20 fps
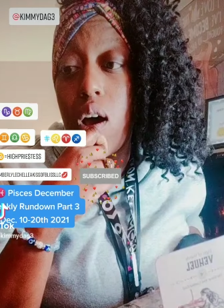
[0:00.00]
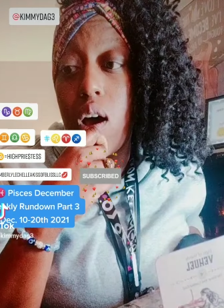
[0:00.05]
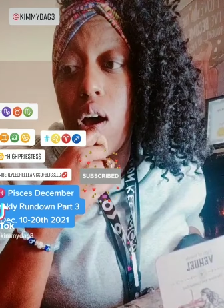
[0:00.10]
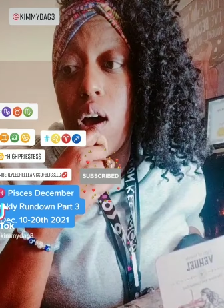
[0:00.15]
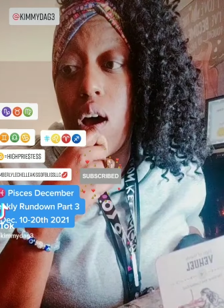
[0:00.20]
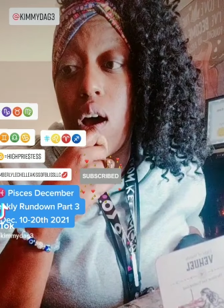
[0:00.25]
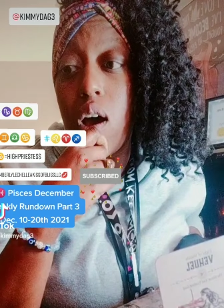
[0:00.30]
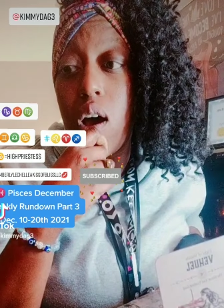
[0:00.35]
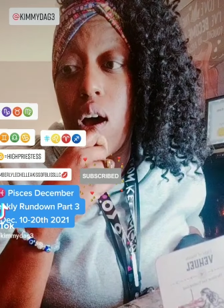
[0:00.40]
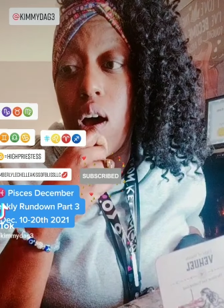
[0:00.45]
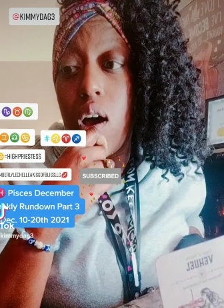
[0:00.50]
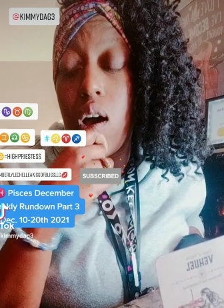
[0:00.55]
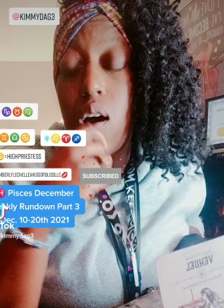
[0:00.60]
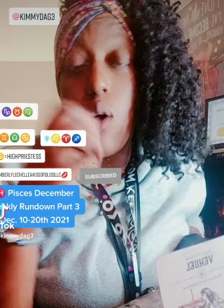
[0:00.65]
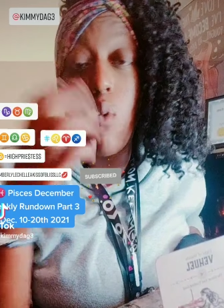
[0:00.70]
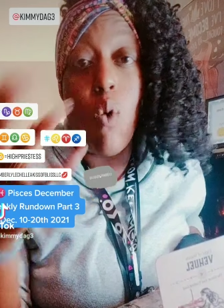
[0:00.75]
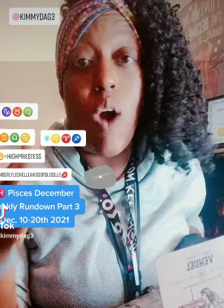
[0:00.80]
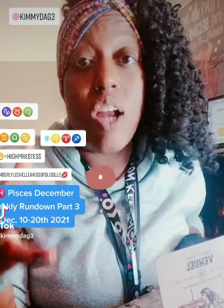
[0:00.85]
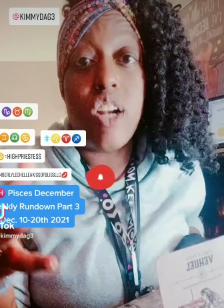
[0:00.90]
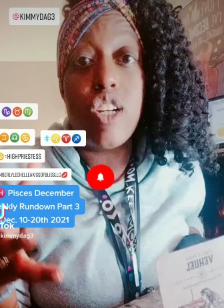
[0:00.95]
uh,
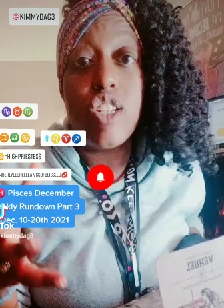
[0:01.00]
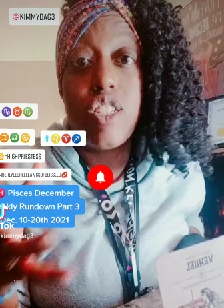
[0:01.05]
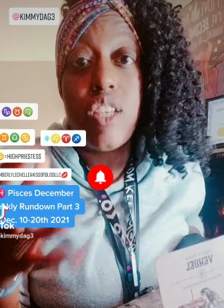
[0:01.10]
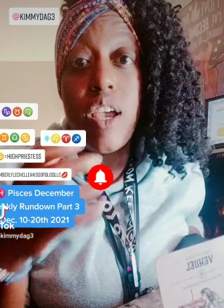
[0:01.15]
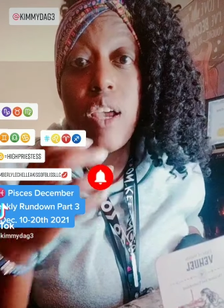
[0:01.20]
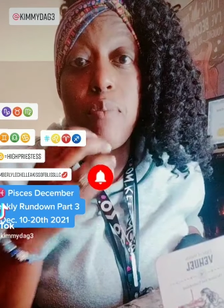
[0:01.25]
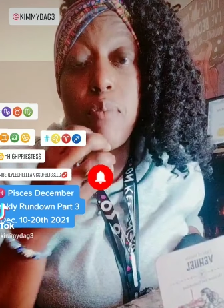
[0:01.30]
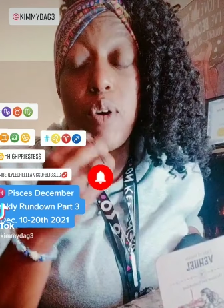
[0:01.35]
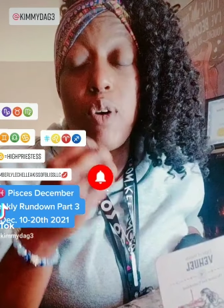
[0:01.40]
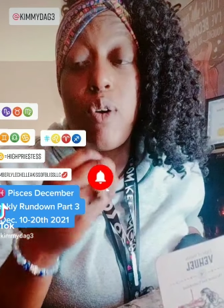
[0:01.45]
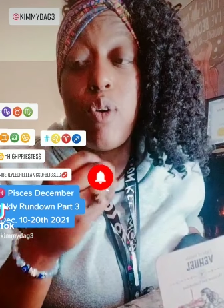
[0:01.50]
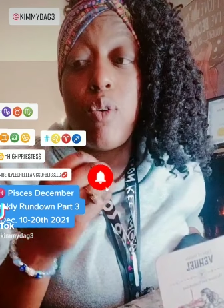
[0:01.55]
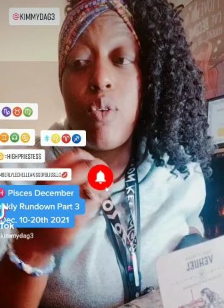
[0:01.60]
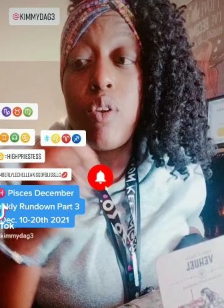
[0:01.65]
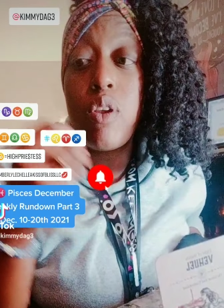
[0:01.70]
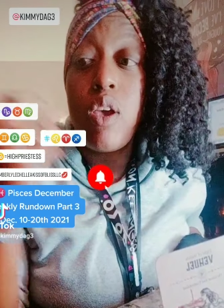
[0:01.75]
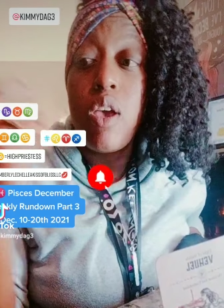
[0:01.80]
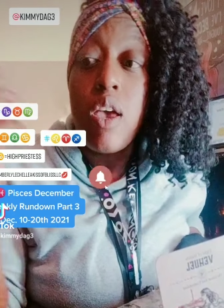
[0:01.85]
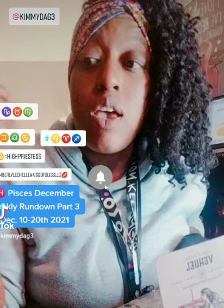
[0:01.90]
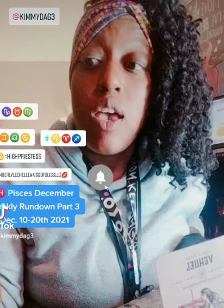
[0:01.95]
a water sign
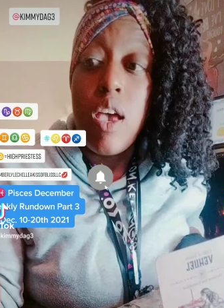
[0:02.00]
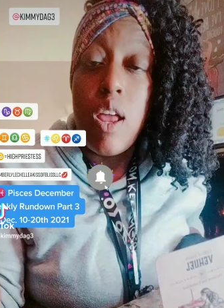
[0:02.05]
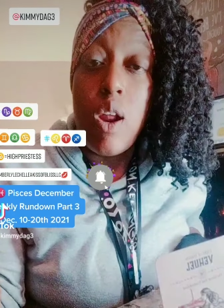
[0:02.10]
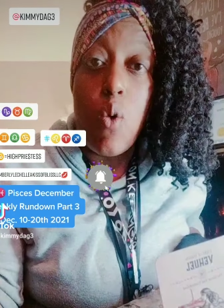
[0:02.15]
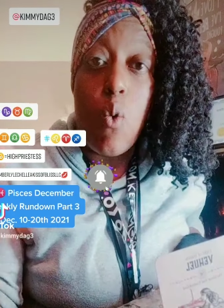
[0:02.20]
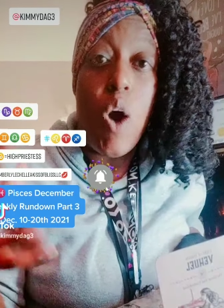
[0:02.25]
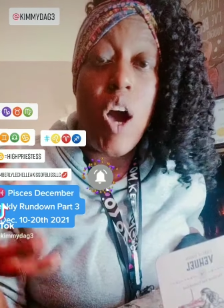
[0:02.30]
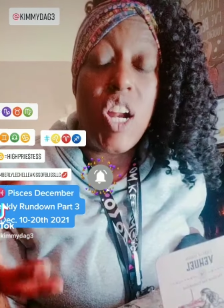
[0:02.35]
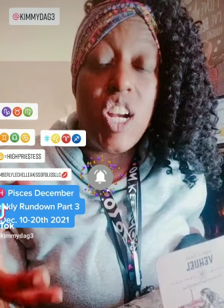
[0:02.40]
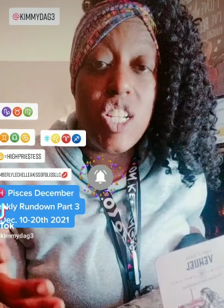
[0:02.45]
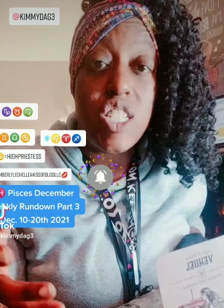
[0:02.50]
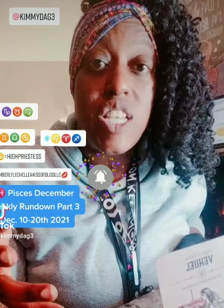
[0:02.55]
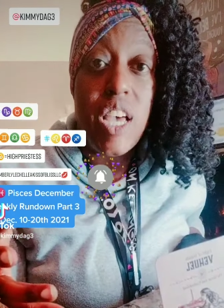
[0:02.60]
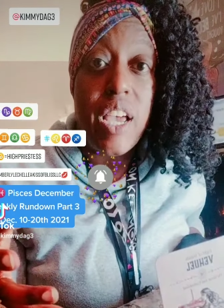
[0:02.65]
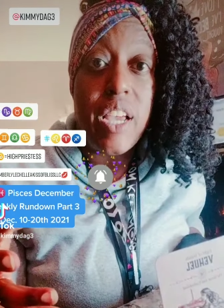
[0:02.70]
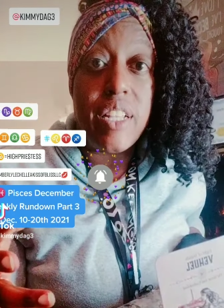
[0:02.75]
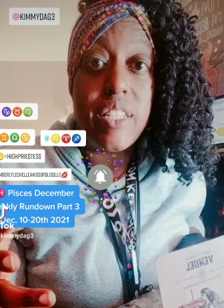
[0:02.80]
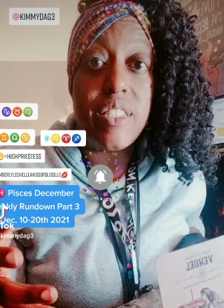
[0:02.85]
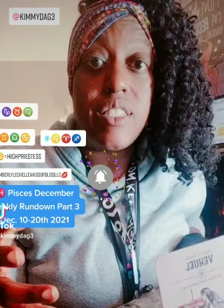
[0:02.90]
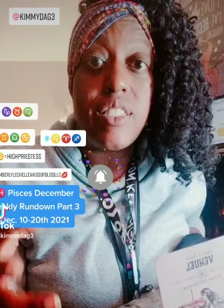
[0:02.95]
moon and a water
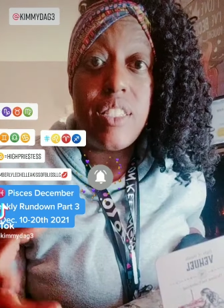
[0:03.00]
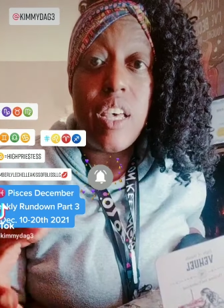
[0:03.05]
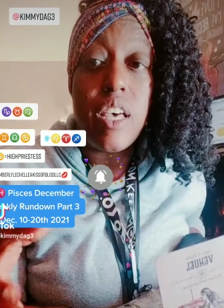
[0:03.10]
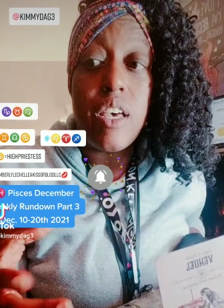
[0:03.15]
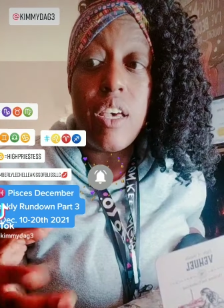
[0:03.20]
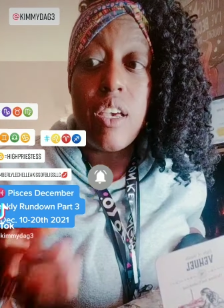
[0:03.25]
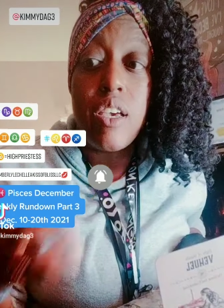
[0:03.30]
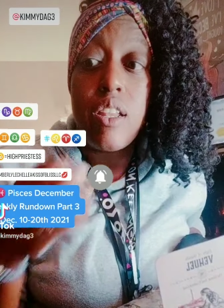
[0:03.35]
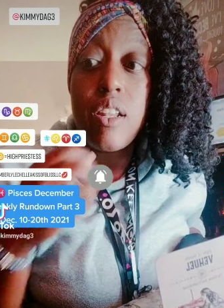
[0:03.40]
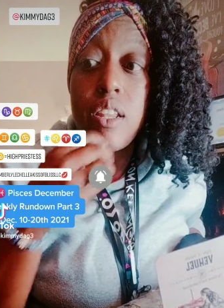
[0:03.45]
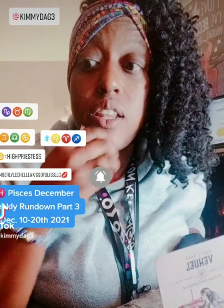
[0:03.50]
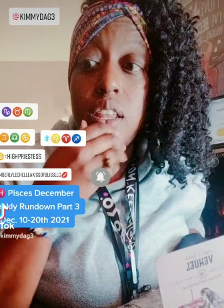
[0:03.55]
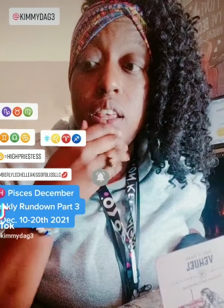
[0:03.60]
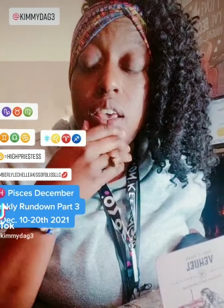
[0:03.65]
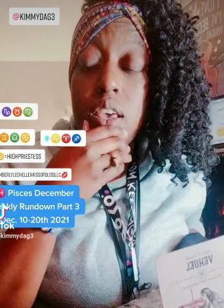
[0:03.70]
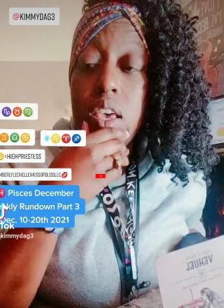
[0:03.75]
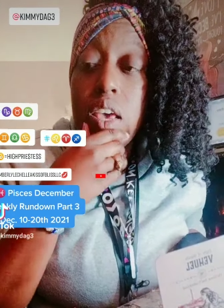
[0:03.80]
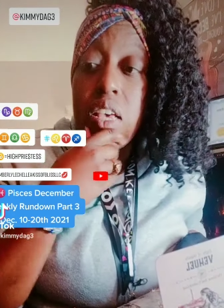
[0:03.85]
sign sun.